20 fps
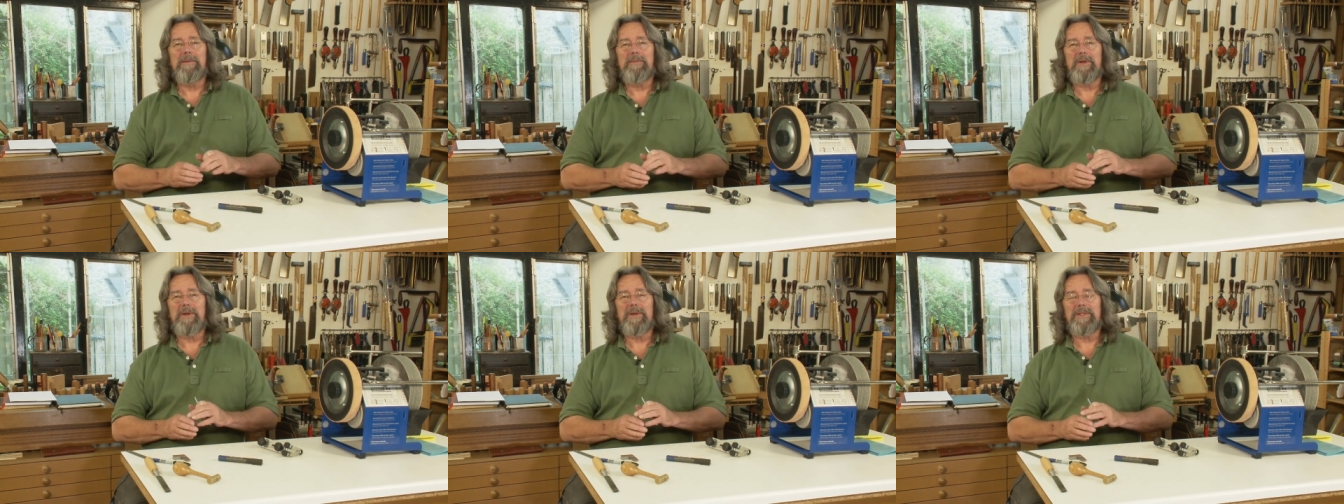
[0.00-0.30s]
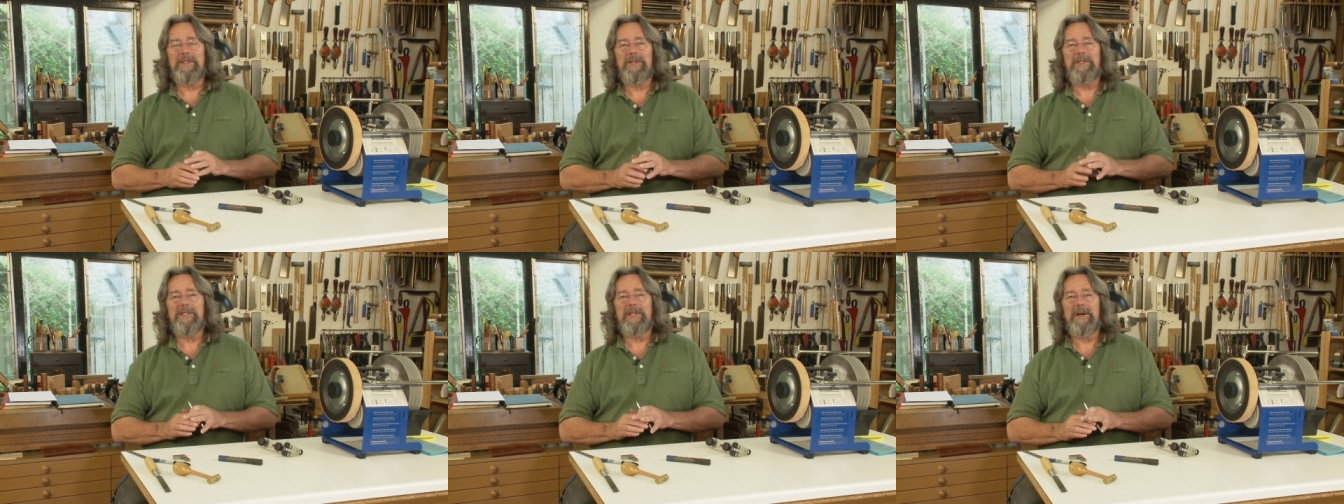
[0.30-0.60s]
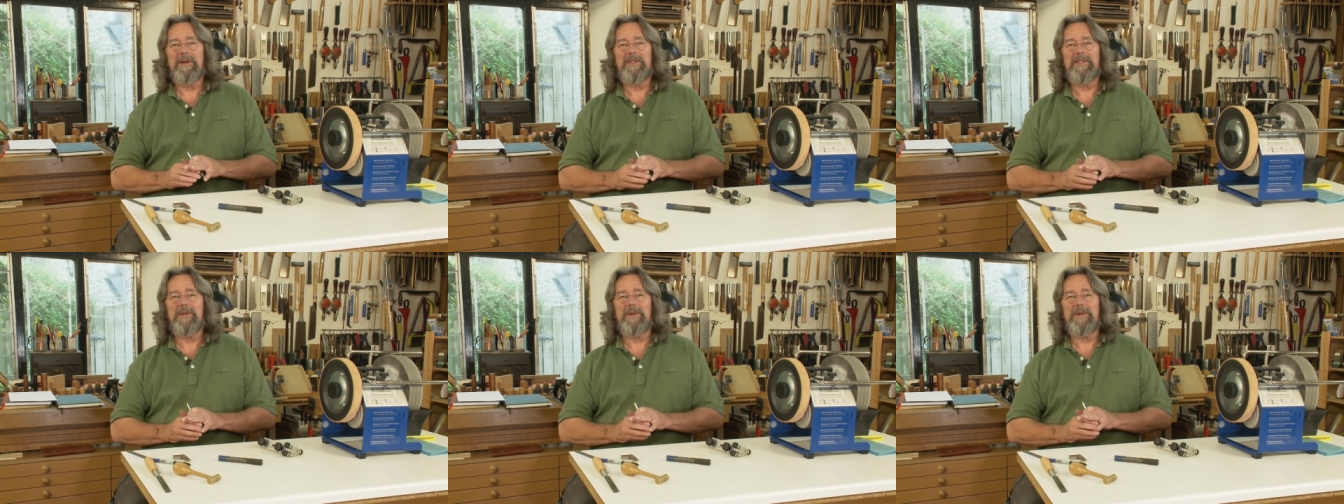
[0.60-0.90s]
because it
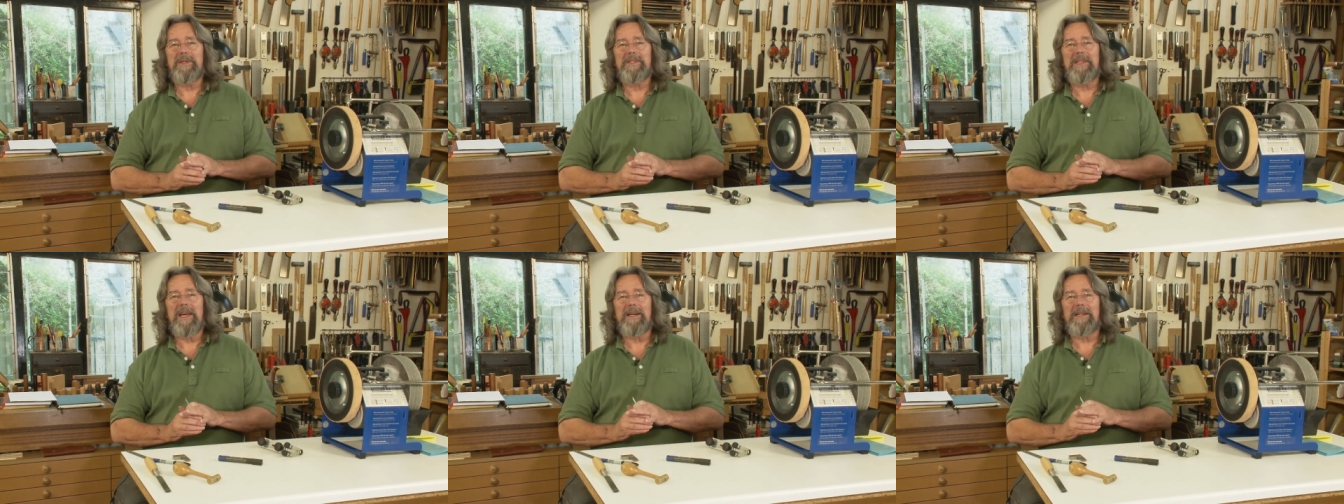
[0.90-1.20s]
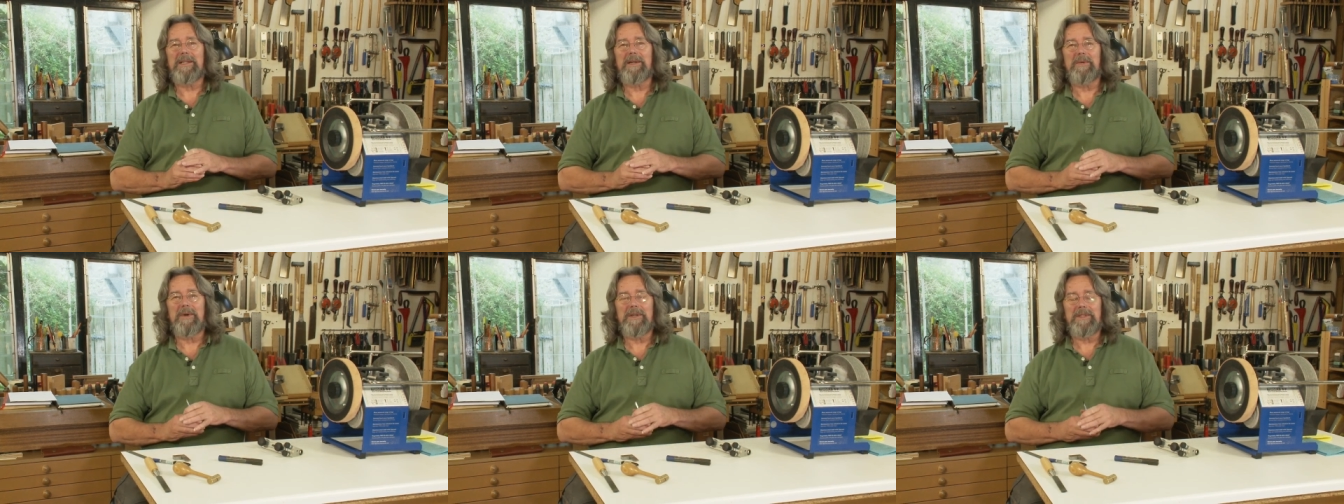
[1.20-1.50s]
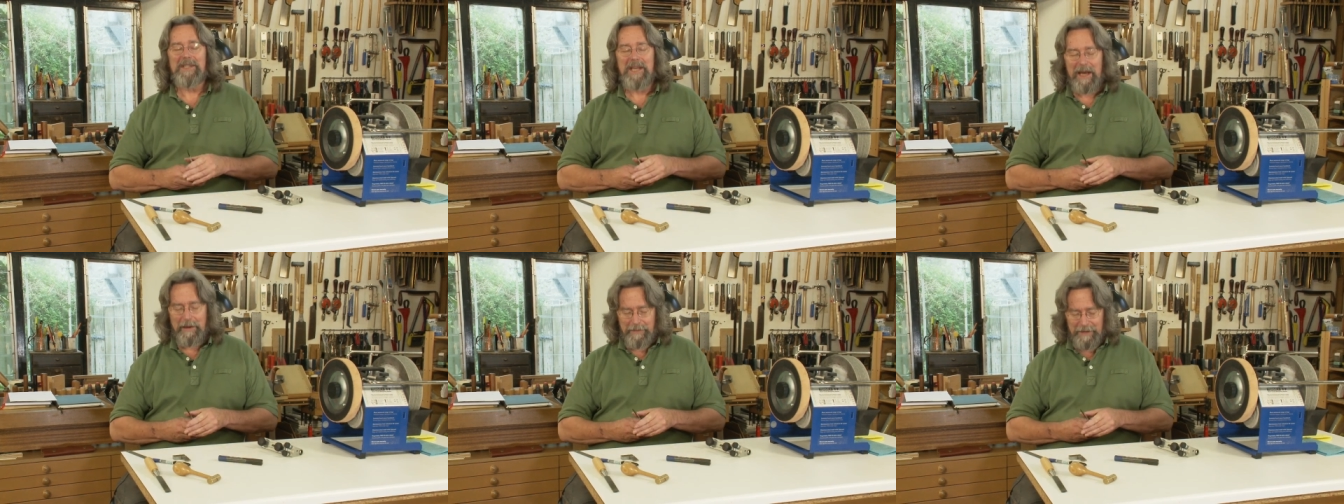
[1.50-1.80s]
shows you exactly
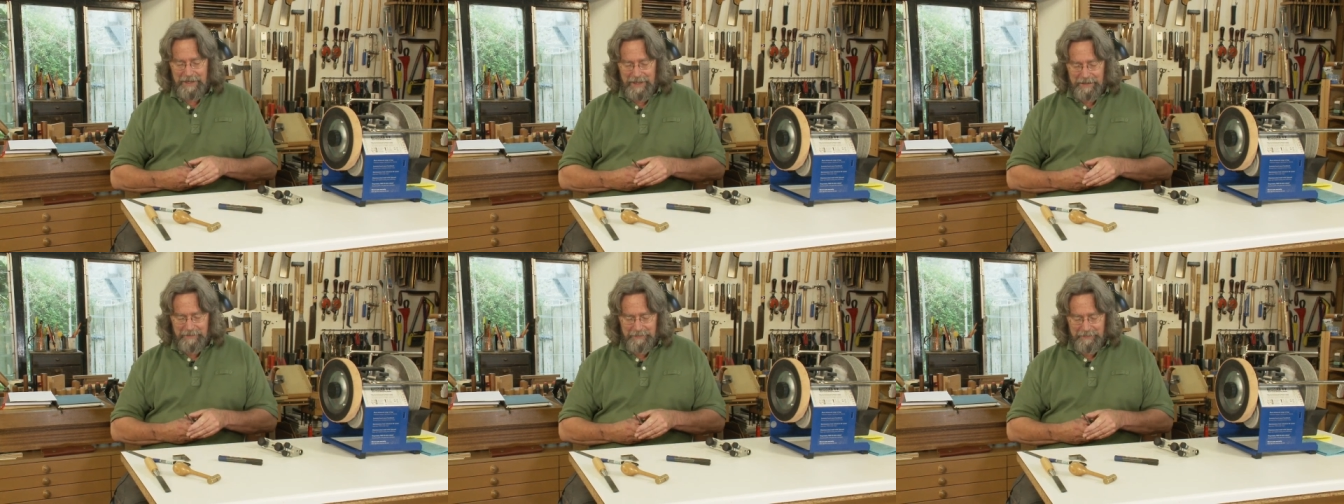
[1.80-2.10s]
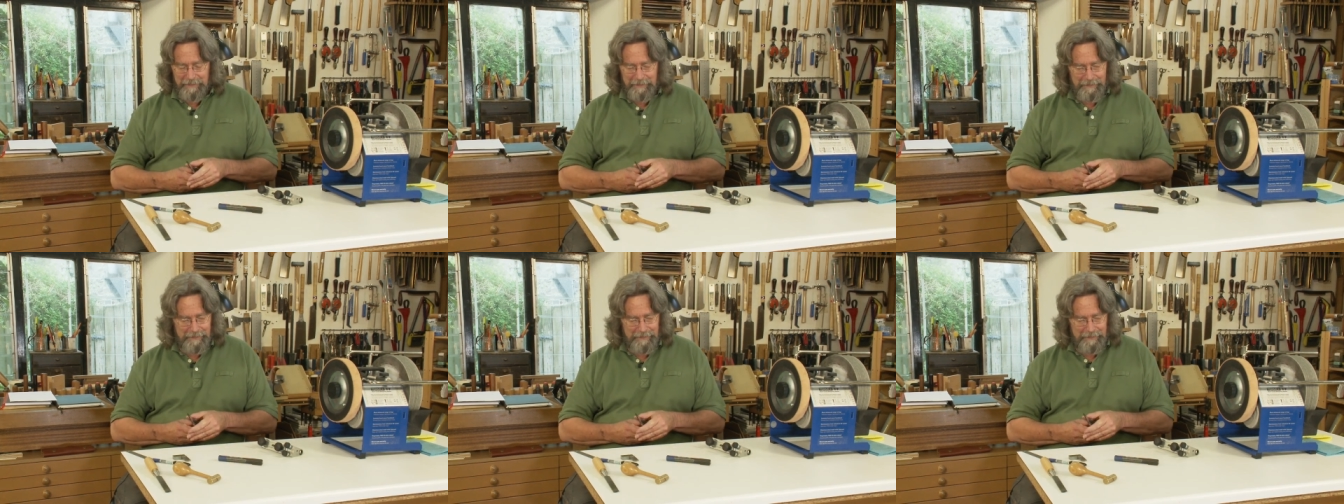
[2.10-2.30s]
what's happening.